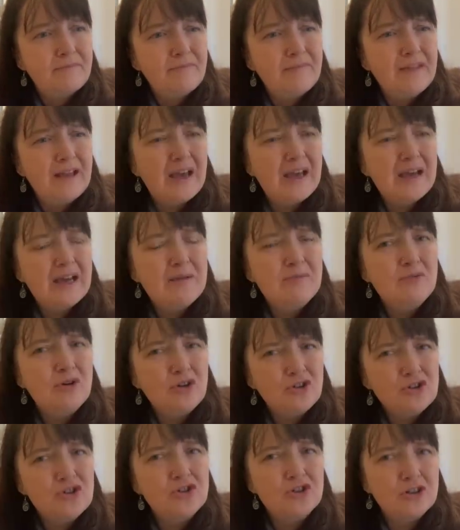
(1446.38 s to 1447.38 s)
and I'm
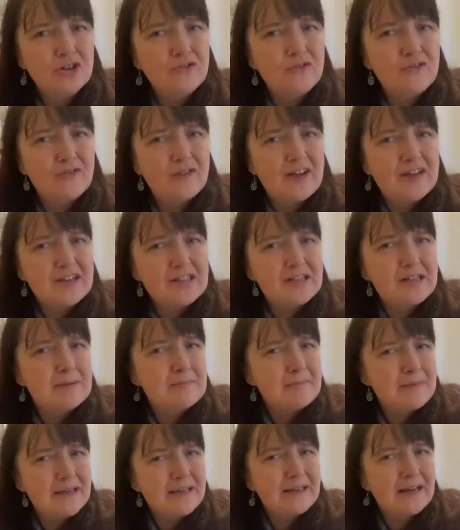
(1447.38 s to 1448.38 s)
not sure if I've actually
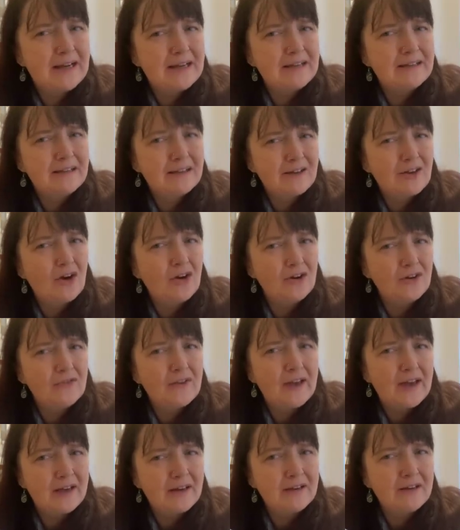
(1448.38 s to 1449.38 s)
made anything out of
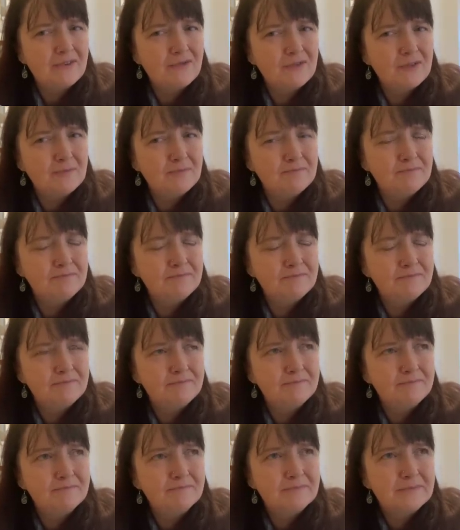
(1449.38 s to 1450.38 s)
any of them,
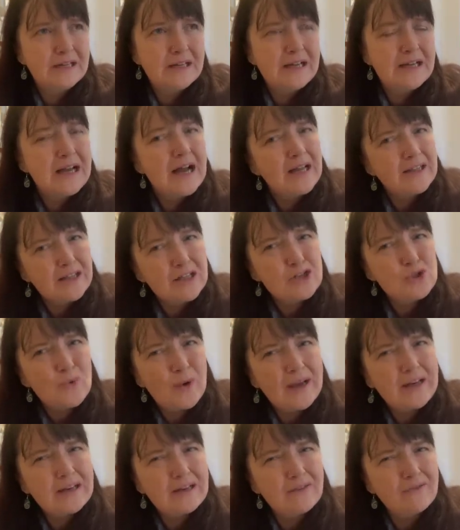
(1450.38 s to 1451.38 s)
and that's
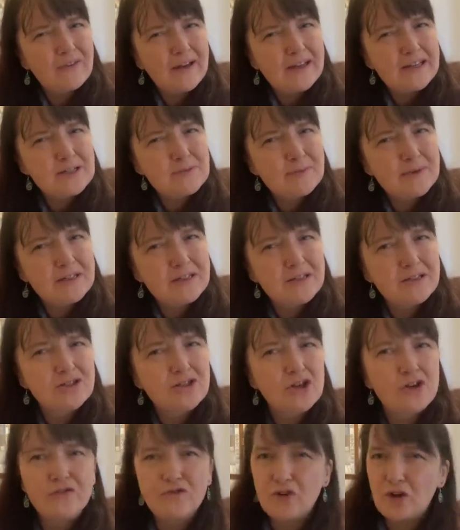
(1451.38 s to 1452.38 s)
quite an investment to
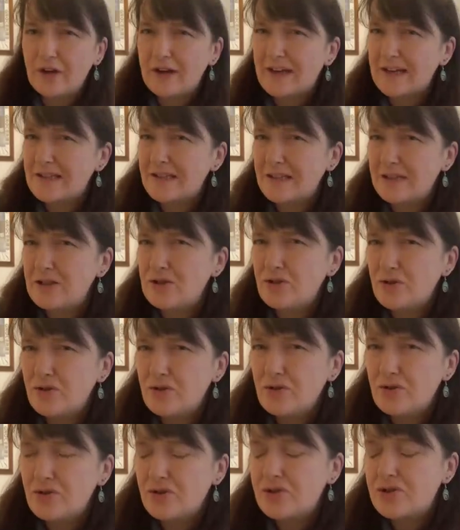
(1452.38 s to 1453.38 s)
have not actually
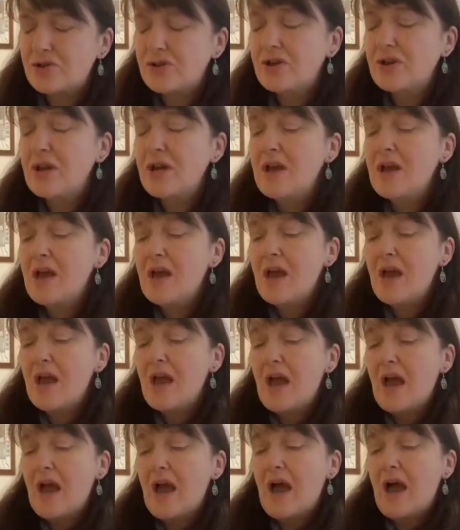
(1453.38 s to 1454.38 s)
used.
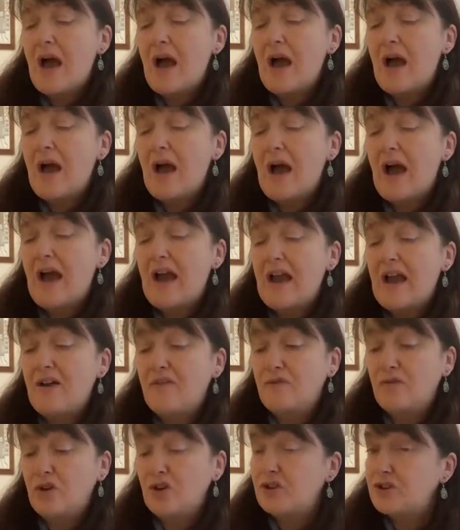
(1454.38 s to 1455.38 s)
I
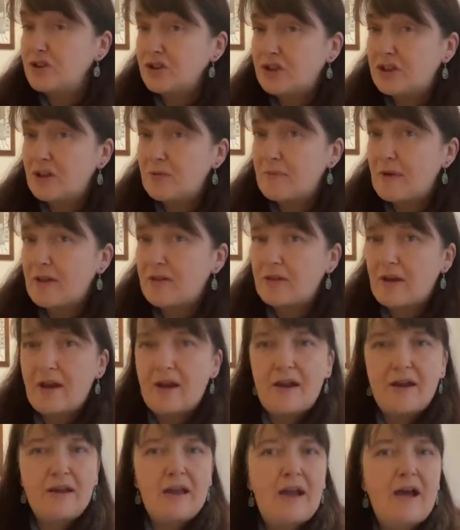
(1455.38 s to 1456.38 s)
have looked at them.
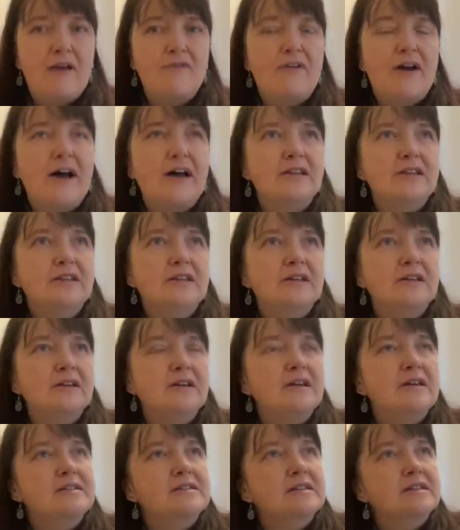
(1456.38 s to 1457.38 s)
I have had
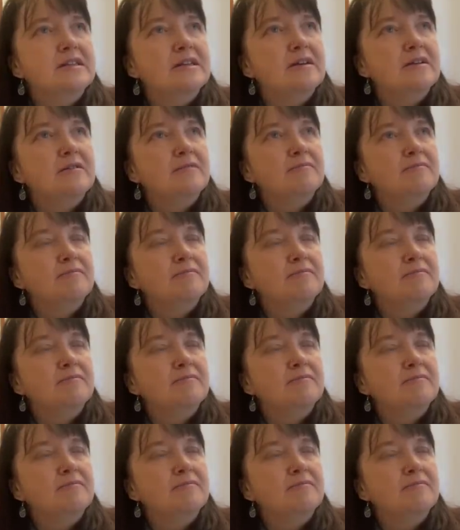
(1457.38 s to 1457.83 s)
the